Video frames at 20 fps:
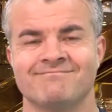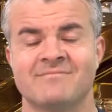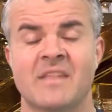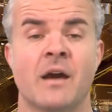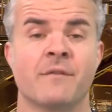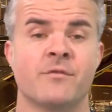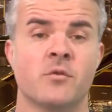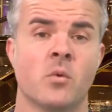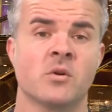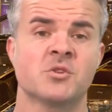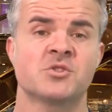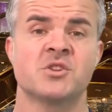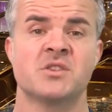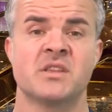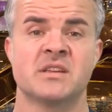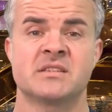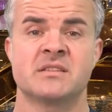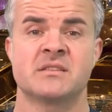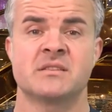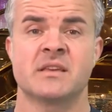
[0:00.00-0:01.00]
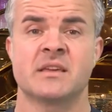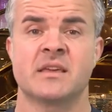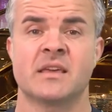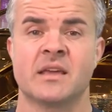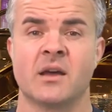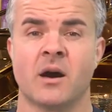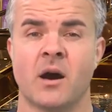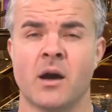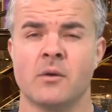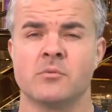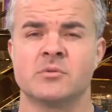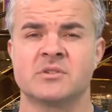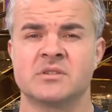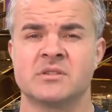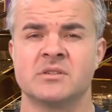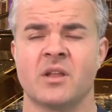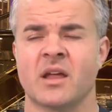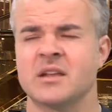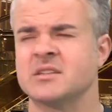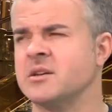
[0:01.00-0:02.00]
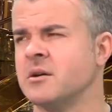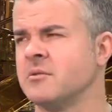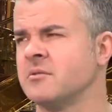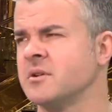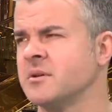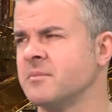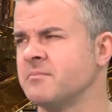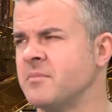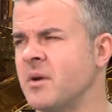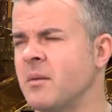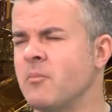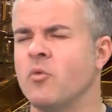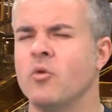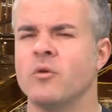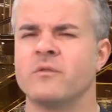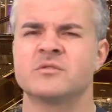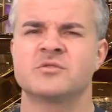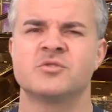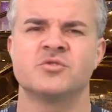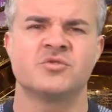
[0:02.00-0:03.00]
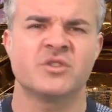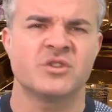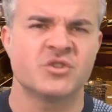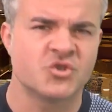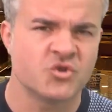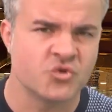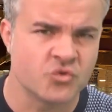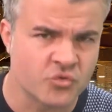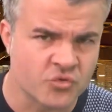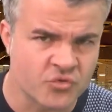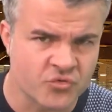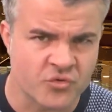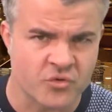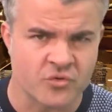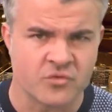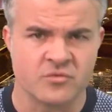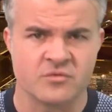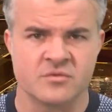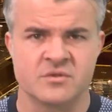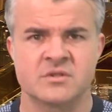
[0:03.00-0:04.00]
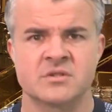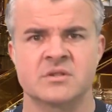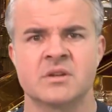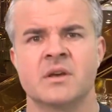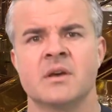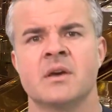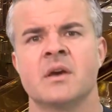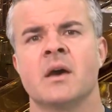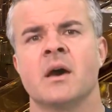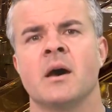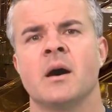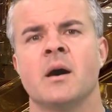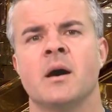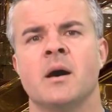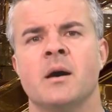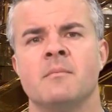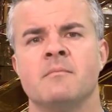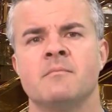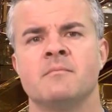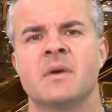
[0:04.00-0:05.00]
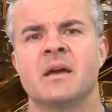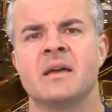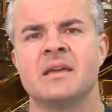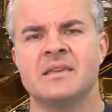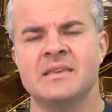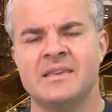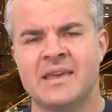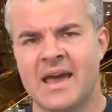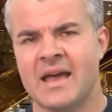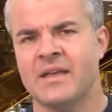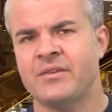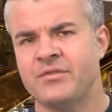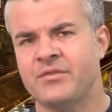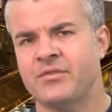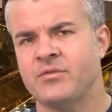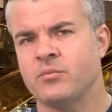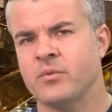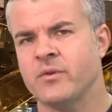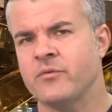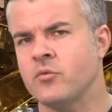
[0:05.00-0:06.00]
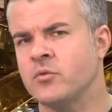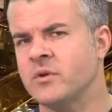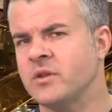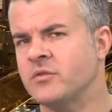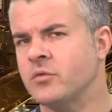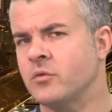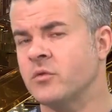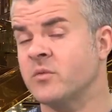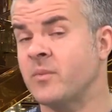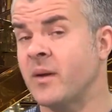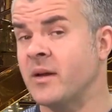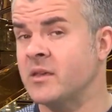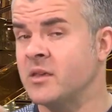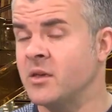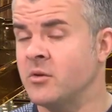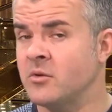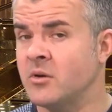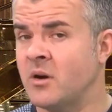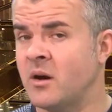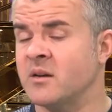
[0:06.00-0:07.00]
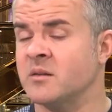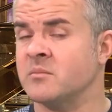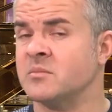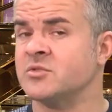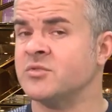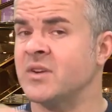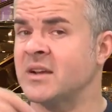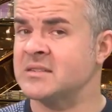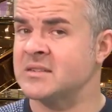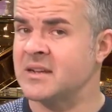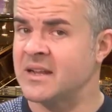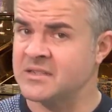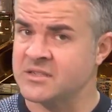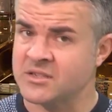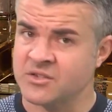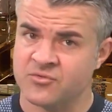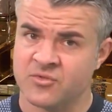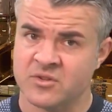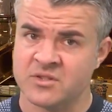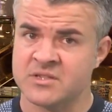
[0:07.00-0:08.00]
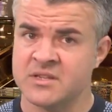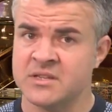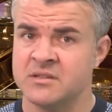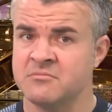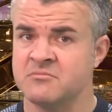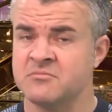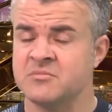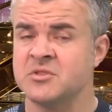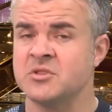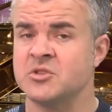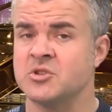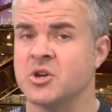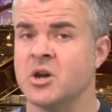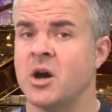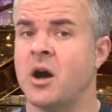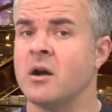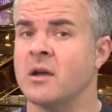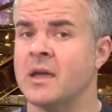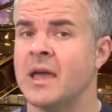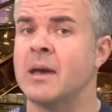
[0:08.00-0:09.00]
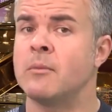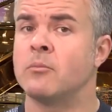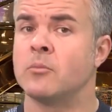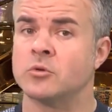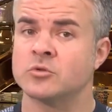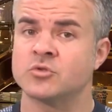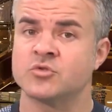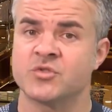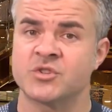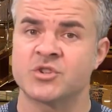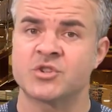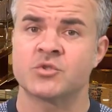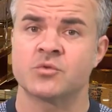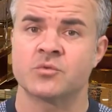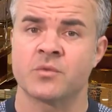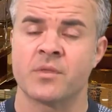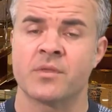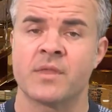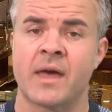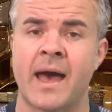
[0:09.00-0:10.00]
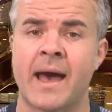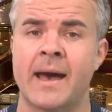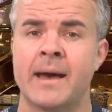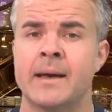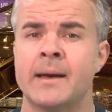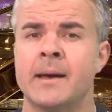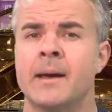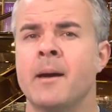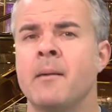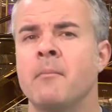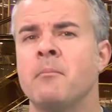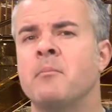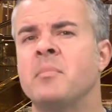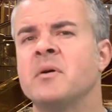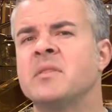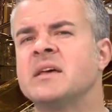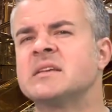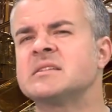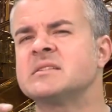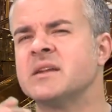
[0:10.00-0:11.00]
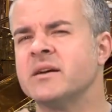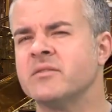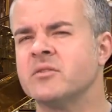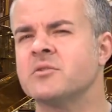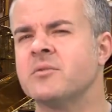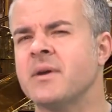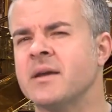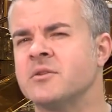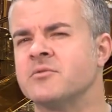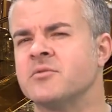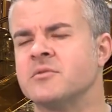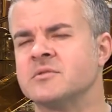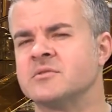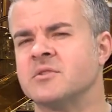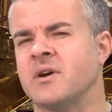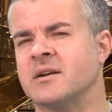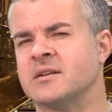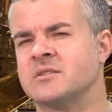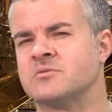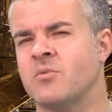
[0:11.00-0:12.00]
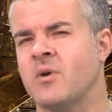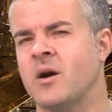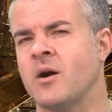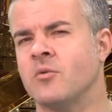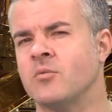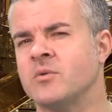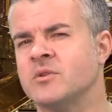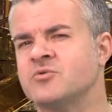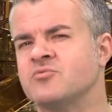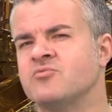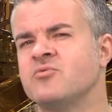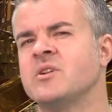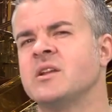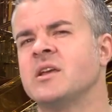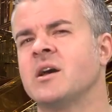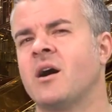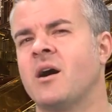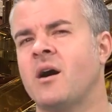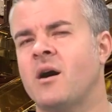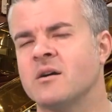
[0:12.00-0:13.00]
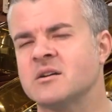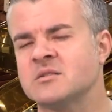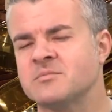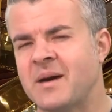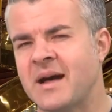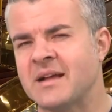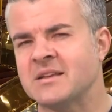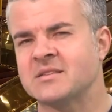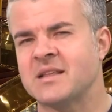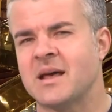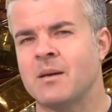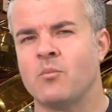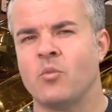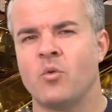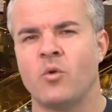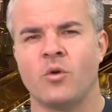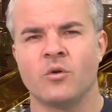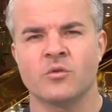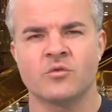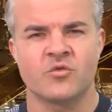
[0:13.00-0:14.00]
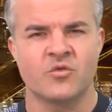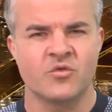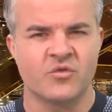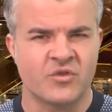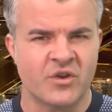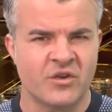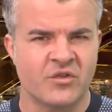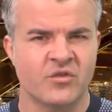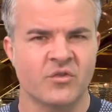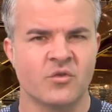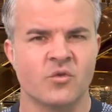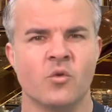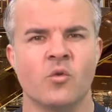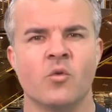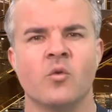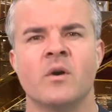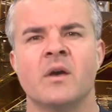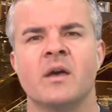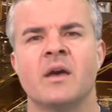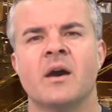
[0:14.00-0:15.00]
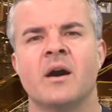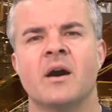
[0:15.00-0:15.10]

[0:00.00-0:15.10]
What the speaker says: Now, if you're watching this and thinking, I would like to go on a more of a traditional cruise, yes, we've already talked about Cunard and the Transatlantic Crossing. You can't get more traditional than that. But there's another great cruise line as well, which really harks back to that more traditional